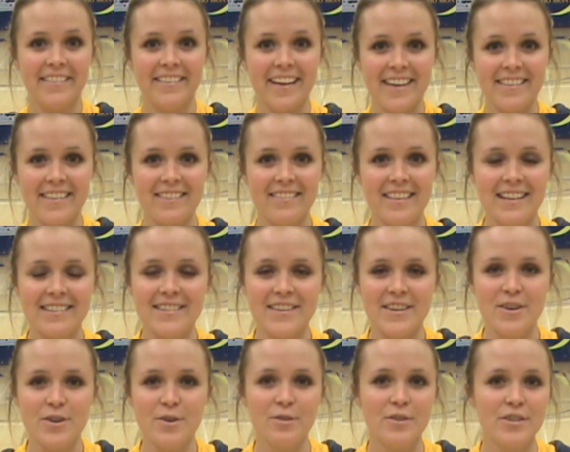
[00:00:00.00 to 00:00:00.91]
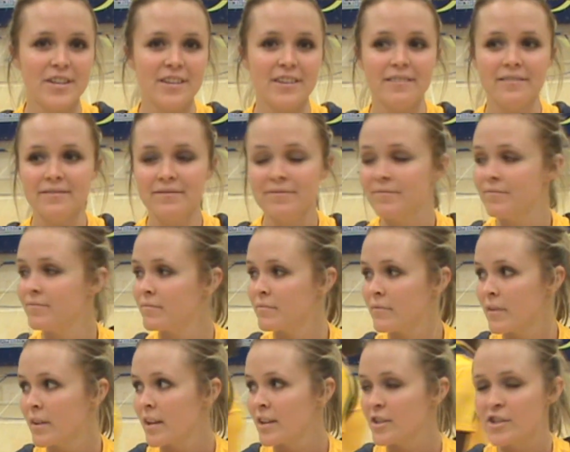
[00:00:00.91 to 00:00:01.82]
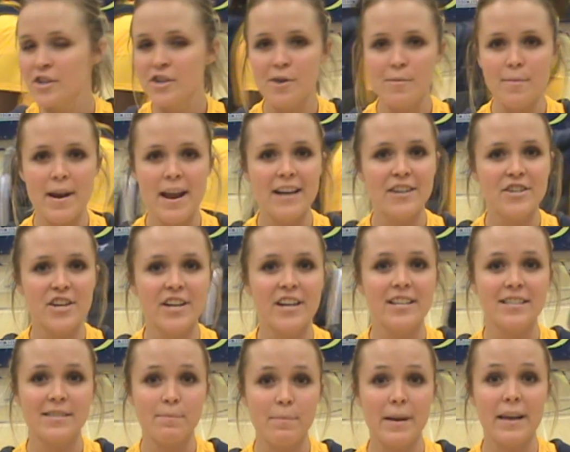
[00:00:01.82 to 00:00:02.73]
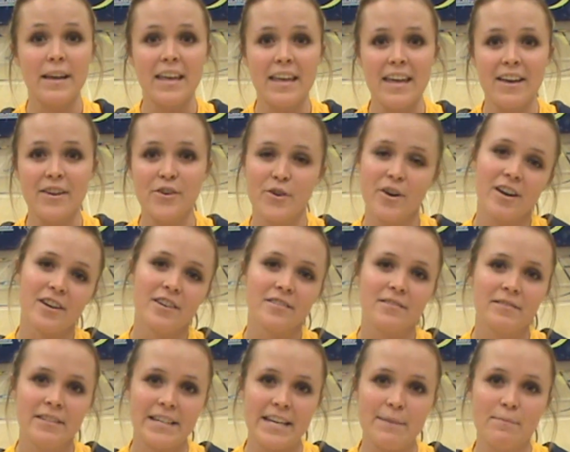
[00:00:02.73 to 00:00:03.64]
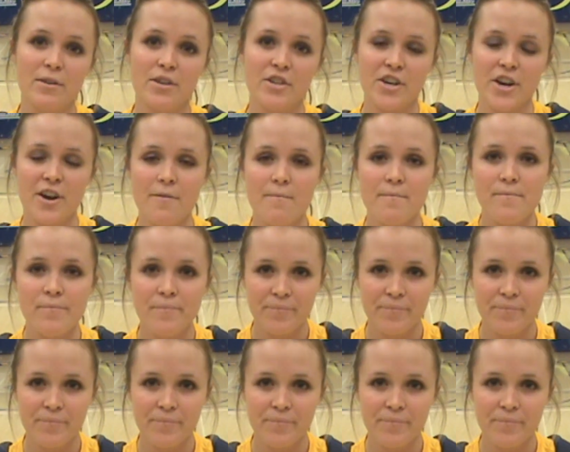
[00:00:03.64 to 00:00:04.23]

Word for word: and I think that's huge. And determination is a big key to our team this year.